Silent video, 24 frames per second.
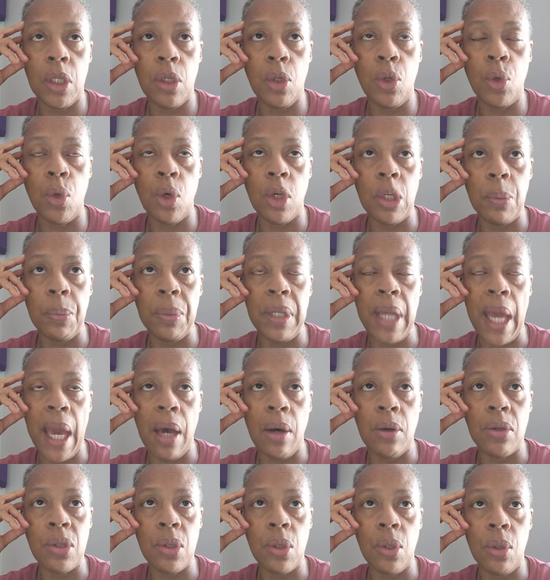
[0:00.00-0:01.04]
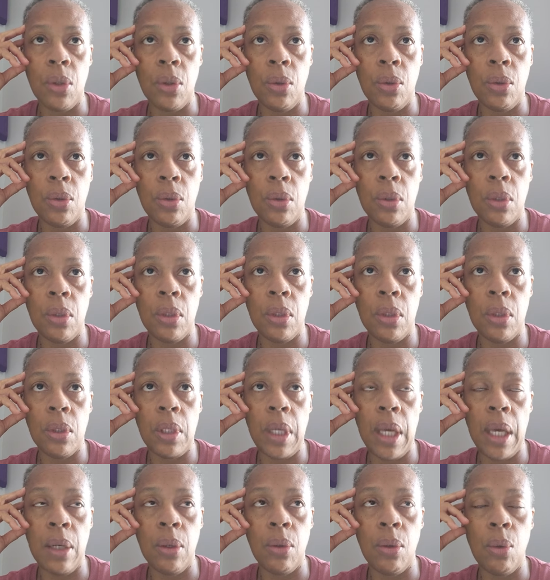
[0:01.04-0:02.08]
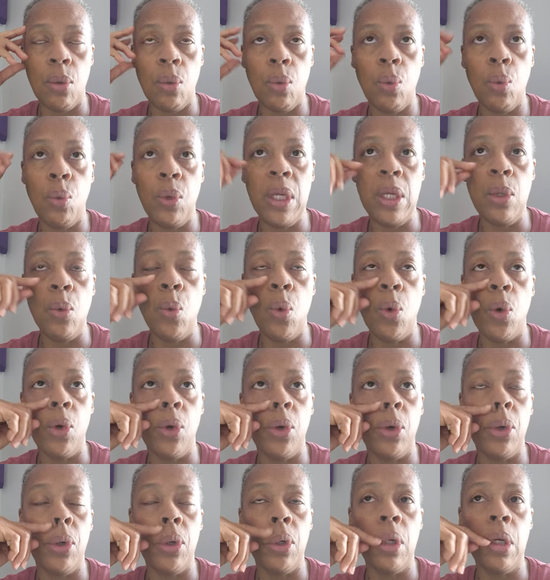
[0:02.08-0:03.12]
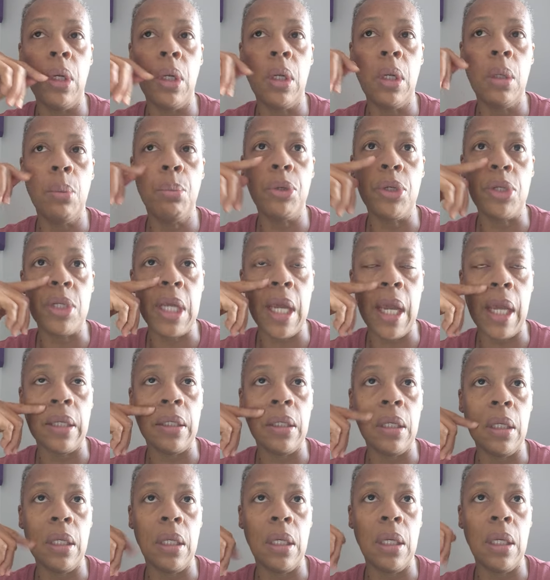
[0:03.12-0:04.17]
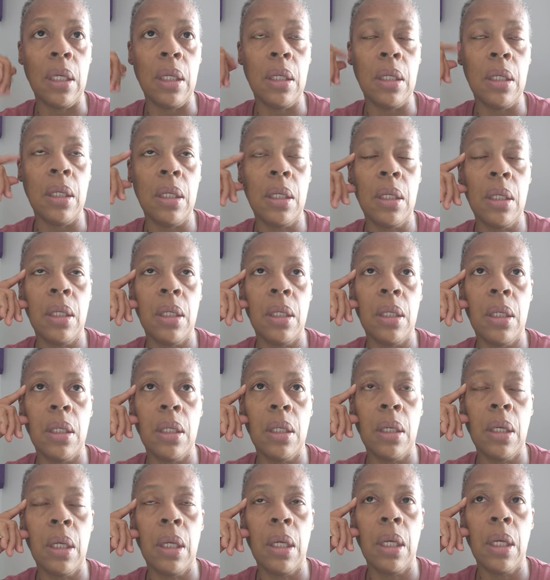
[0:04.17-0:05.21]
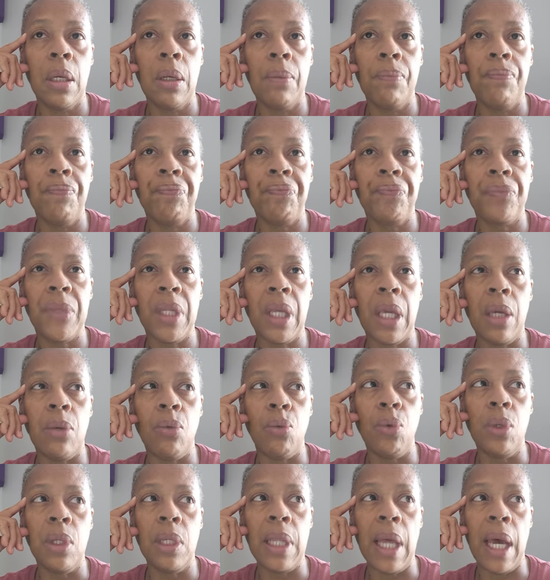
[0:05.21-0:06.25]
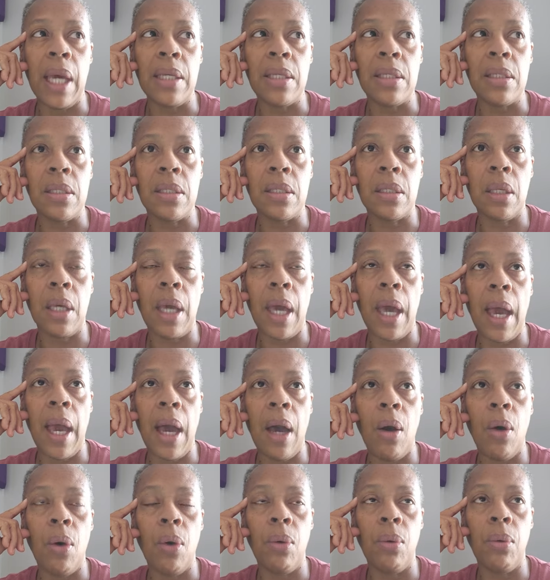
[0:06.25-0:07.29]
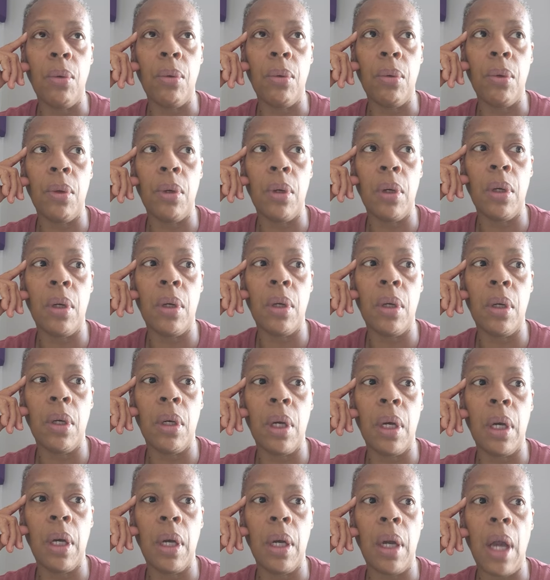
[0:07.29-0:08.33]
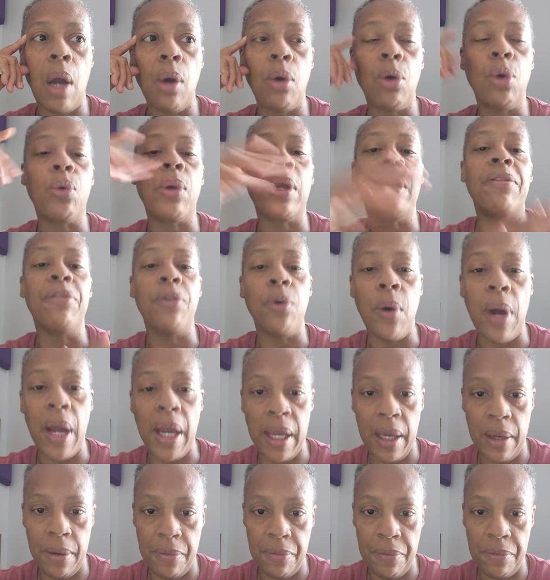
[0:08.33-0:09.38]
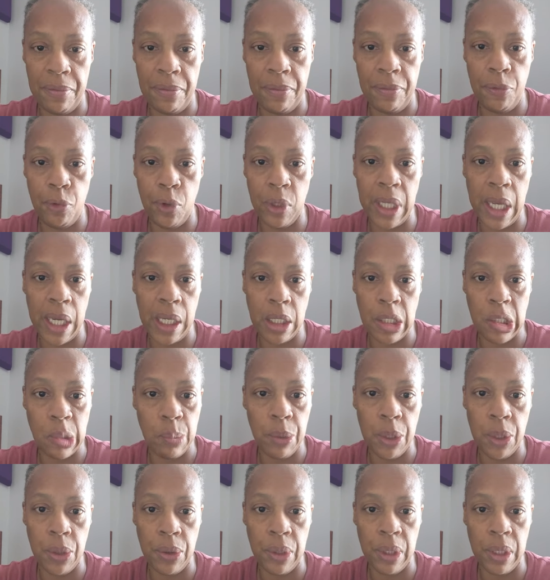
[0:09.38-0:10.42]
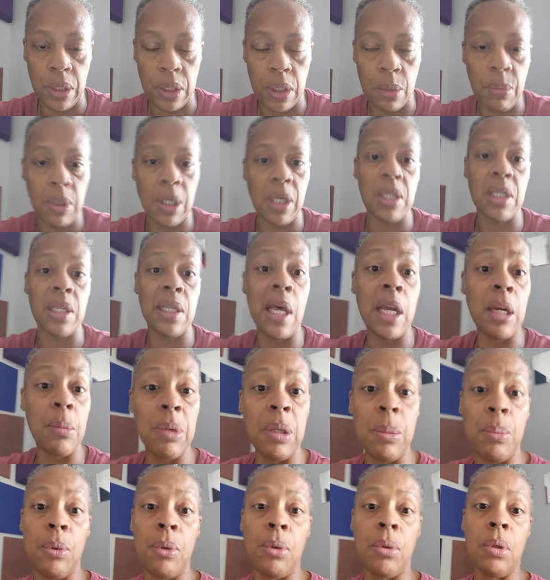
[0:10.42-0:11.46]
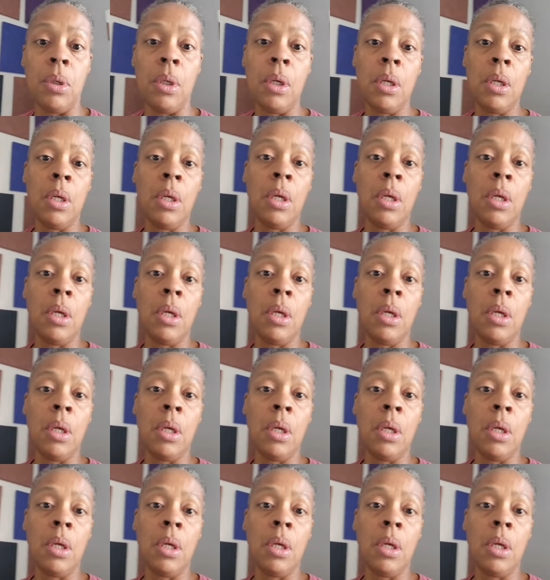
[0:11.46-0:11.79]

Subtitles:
growing up in a household that we were protected in, and realize how grateful I am for that experience, because a lot of people